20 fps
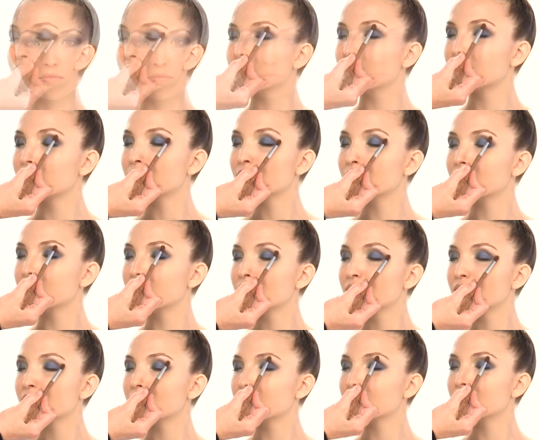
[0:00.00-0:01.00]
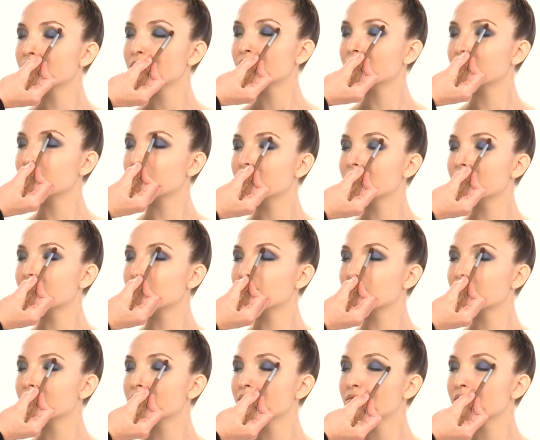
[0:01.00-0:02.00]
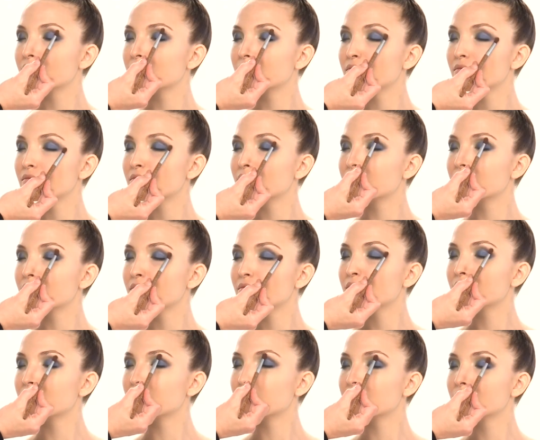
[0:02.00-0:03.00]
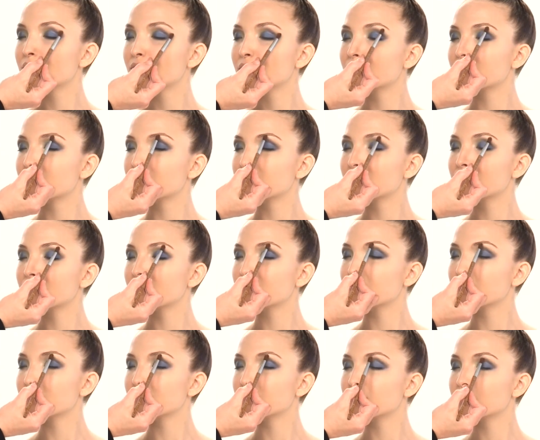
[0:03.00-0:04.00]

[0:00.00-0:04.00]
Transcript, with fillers: Apply bittersweet over the brown velvet rose and blend out.